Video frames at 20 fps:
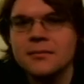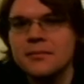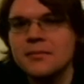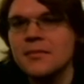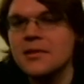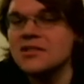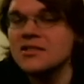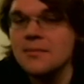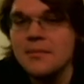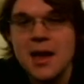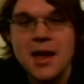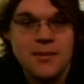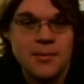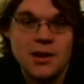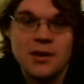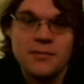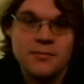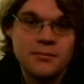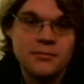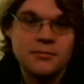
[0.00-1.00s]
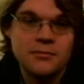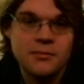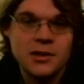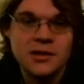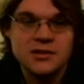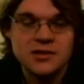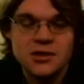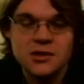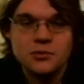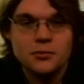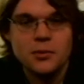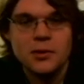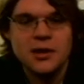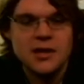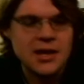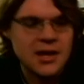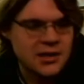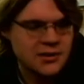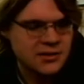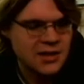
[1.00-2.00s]
It's a maybe. It's, it
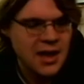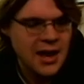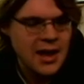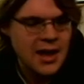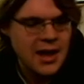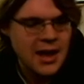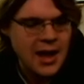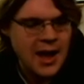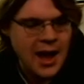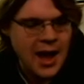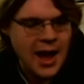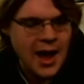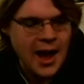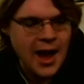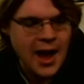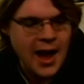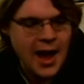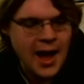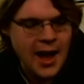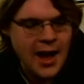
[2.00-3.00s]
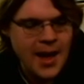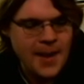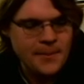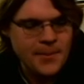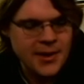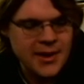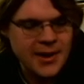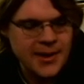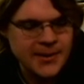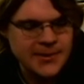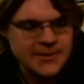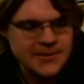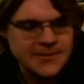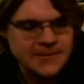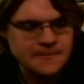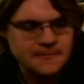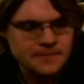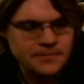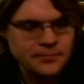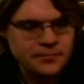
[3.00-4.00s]
really is.
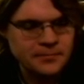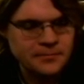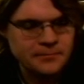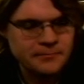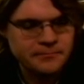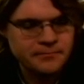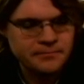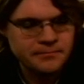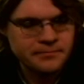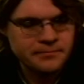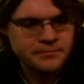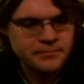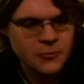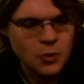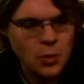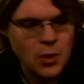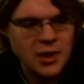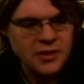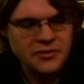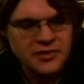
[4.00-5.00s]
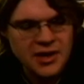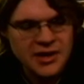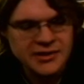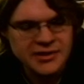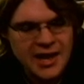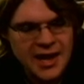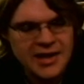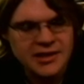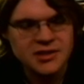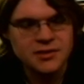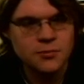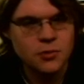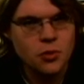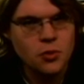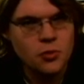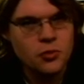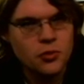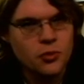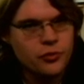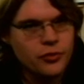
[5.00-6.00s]
Because while it does add some
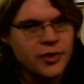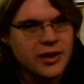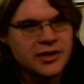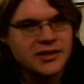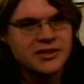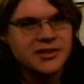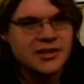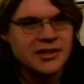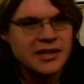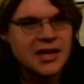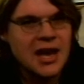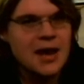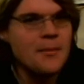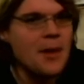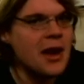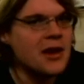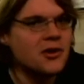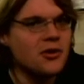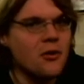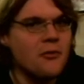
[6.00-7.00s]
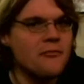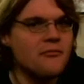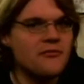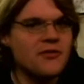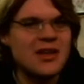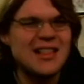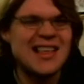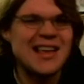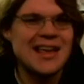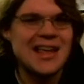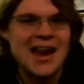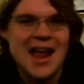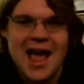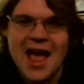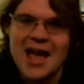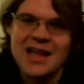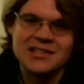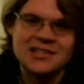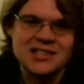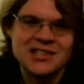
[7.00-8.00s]
cool new things to the game, I don't feel like it
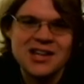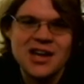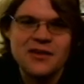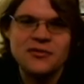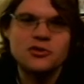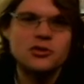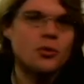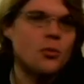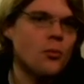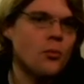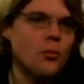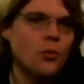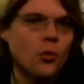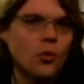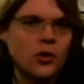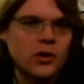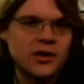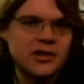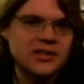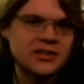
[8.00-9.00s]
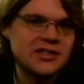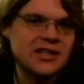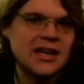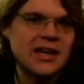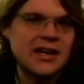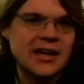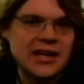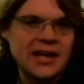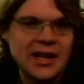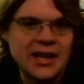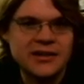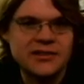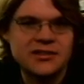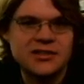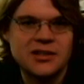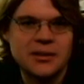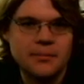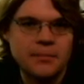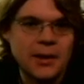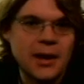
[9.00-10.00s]
adds enough to warrant an
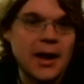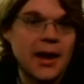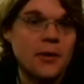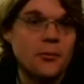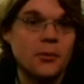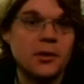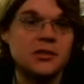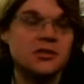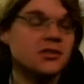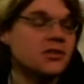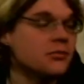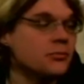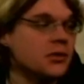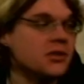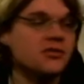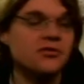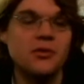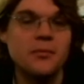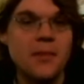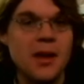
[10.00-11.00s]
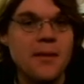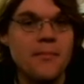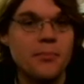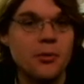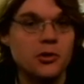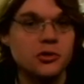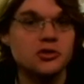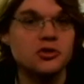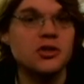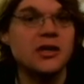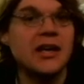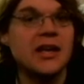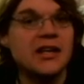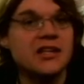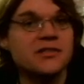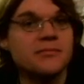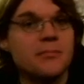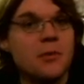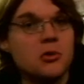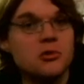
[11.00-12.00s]
insta buy, which which for me personally
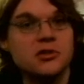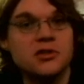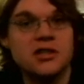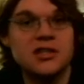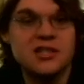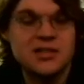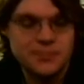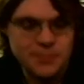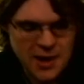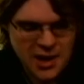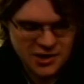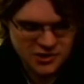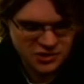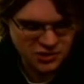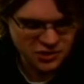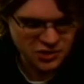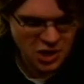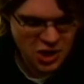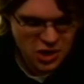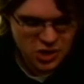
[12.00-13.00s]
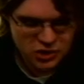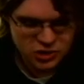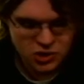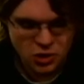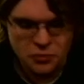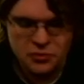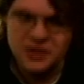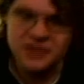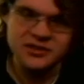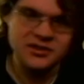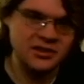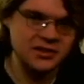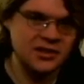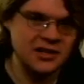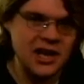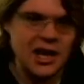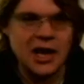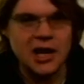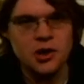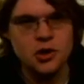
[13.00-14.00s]
is most expansions. So this is
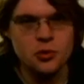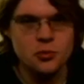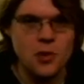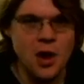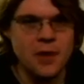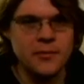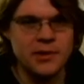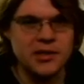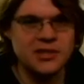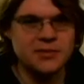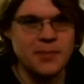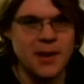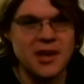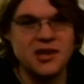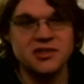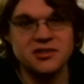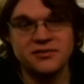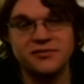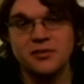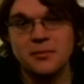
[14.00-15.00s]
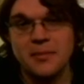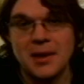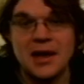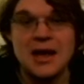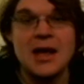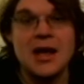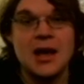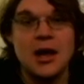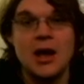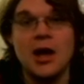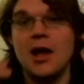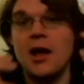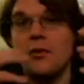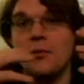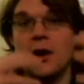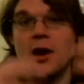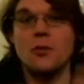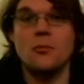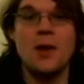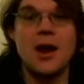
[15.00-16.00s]
an underwhelming expansion for me. Uh,
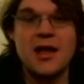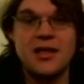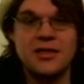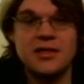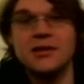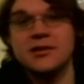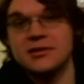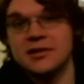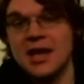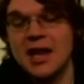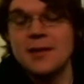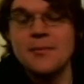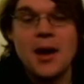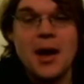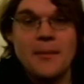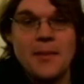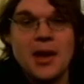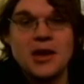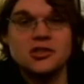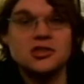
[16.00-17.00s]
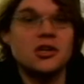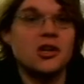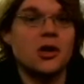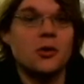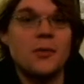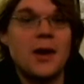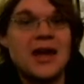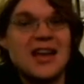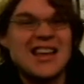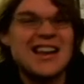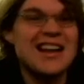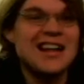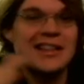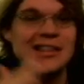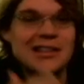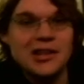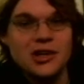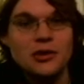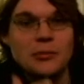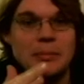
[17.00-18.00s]
when I rank this game, I'm actually going to rank it a
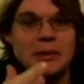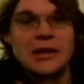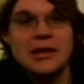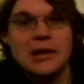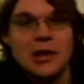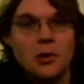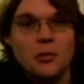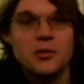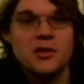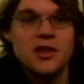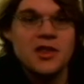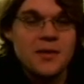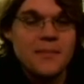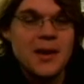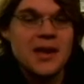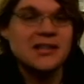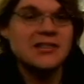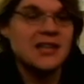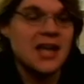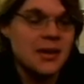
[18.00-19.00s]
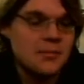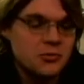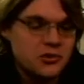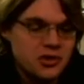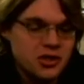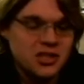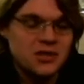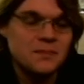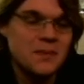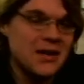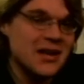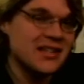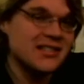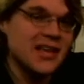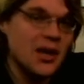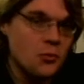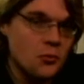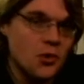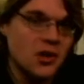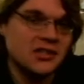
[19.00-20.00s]
little bit lower than the base game, just because
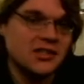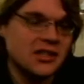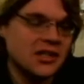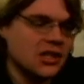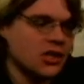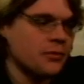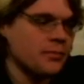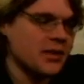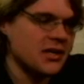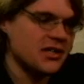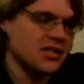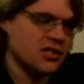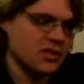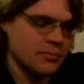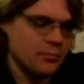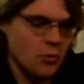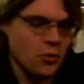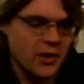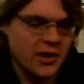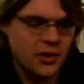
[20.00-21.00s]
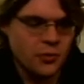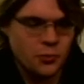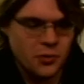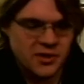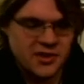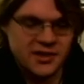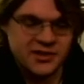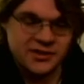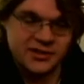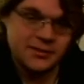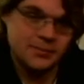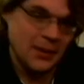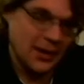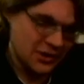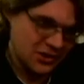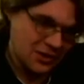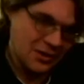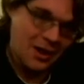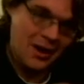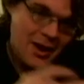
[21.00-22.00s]
I was a little bit disappointed with this
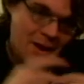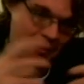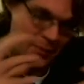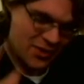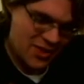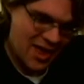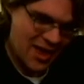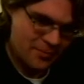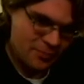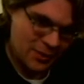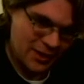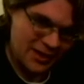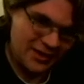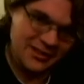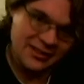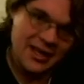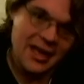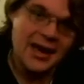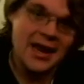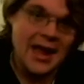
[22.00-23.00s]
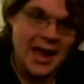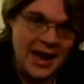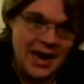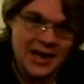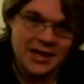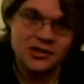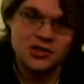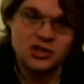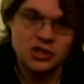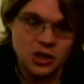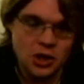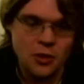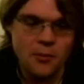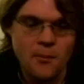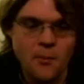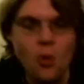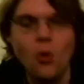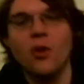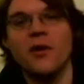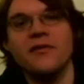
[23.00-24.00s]
expansion. But that being said, it is still
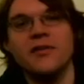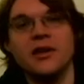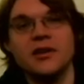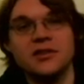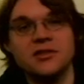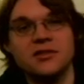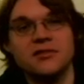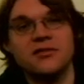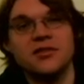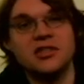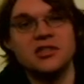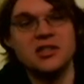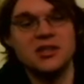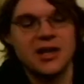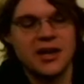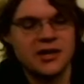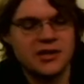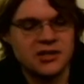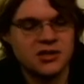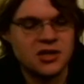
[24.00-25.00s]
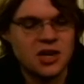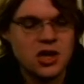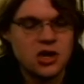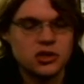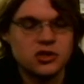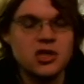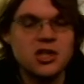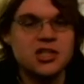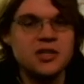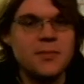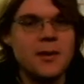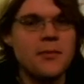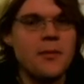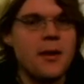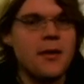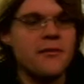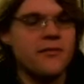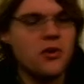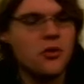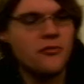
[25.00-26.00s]
more villains and vigilantes. So this has been
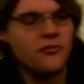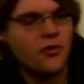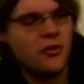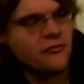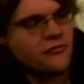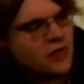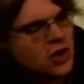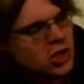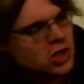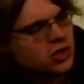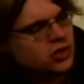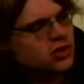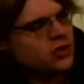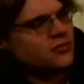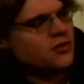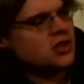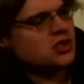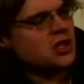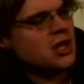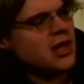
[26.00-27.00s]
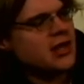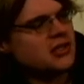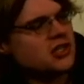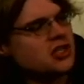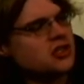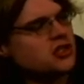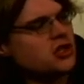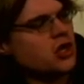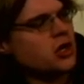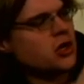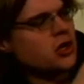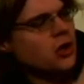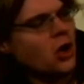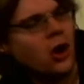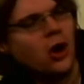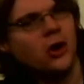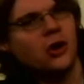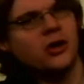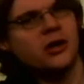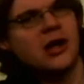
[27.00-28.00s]
my review for Villains and Vigilantes, the
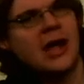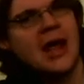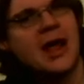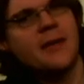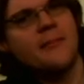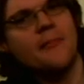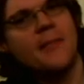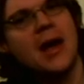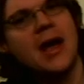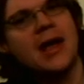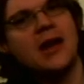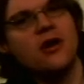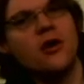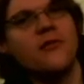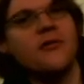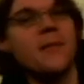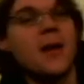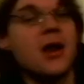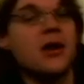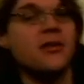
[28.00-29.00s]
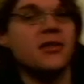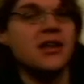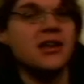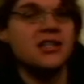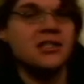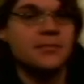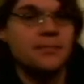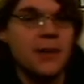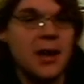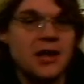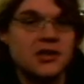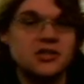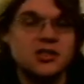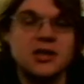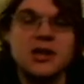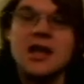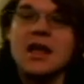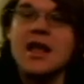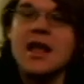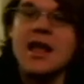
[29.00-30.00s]
card game, Mind Over Matter, the expansion.
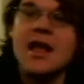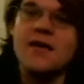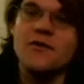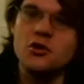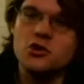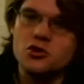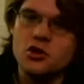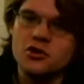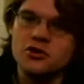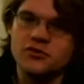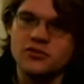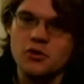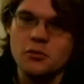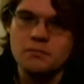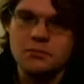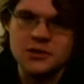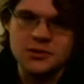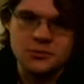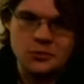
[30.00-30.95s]
If you enjoyed this video, please